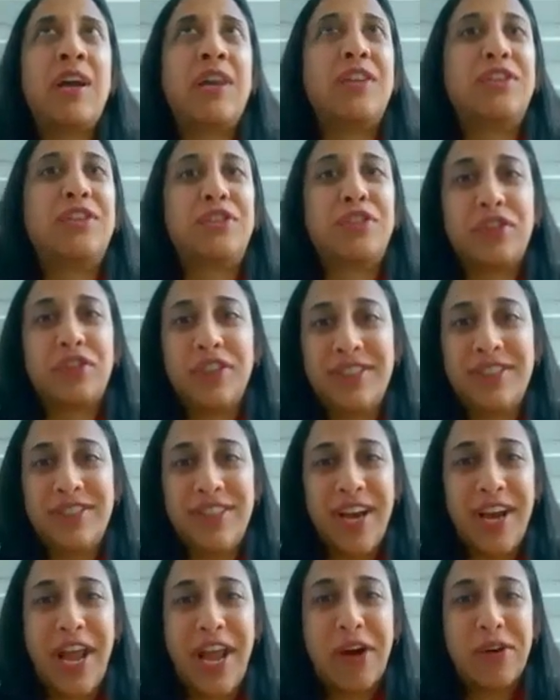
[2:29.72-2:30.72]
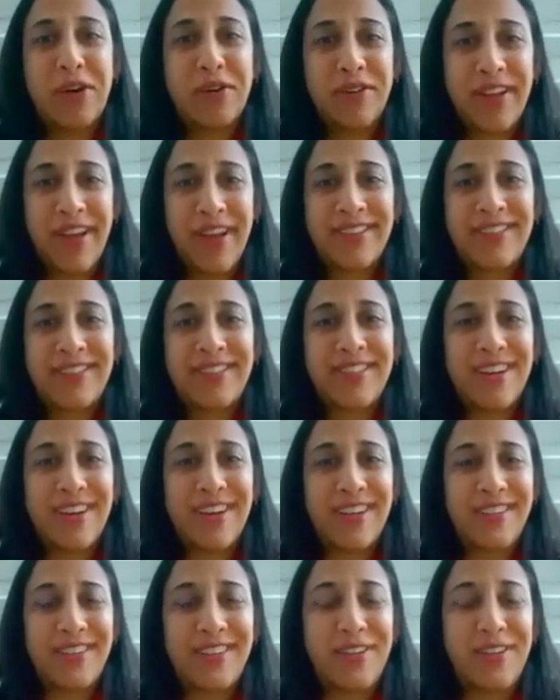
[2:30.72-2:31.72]
The jury's not out yet
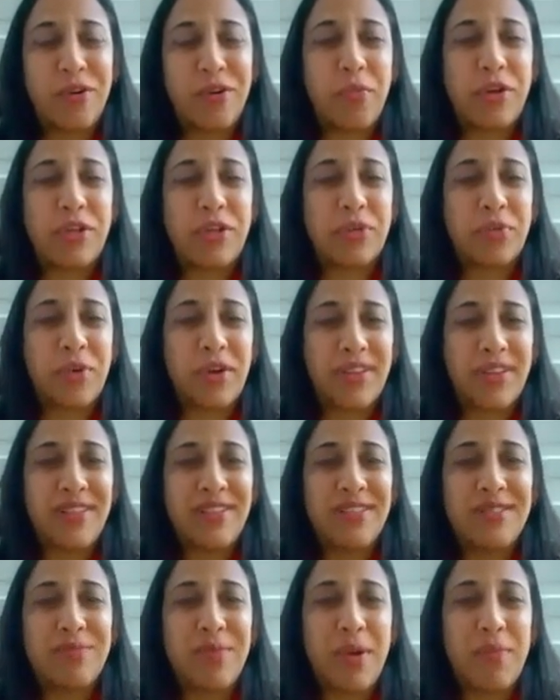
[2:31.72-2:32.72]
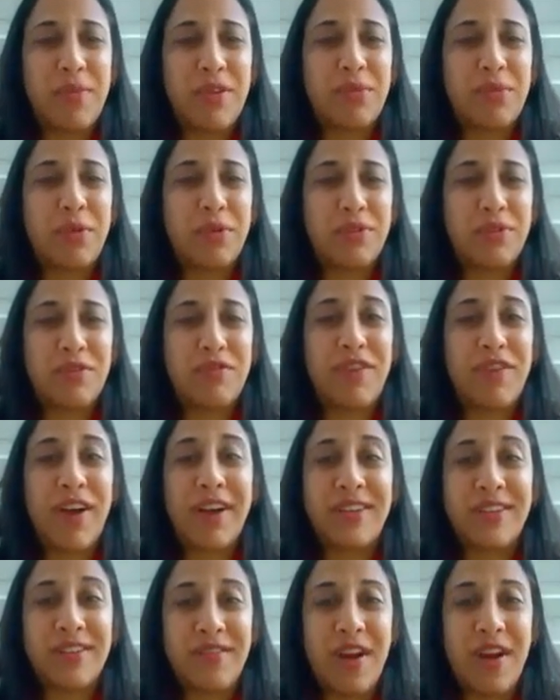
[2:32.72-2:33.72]
on which one of these might be the most
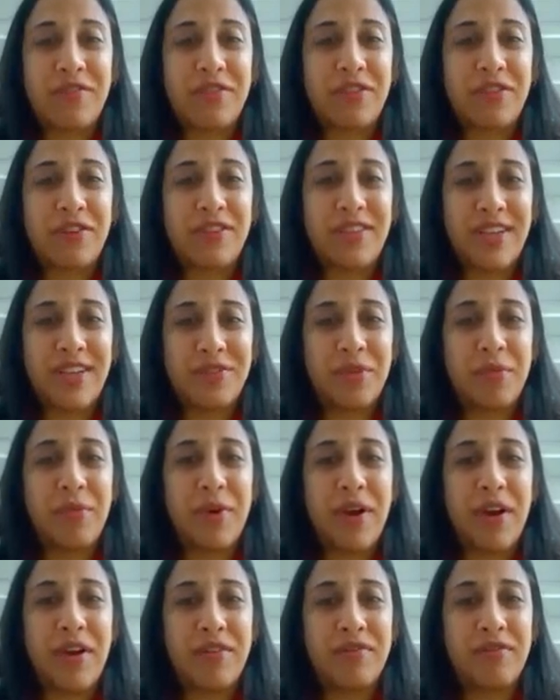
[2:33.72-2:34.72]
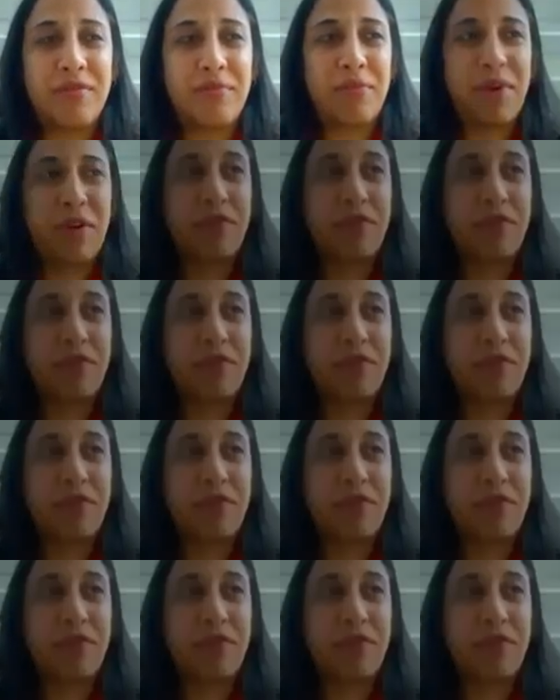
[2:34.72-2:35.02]
effective after atezo-bev.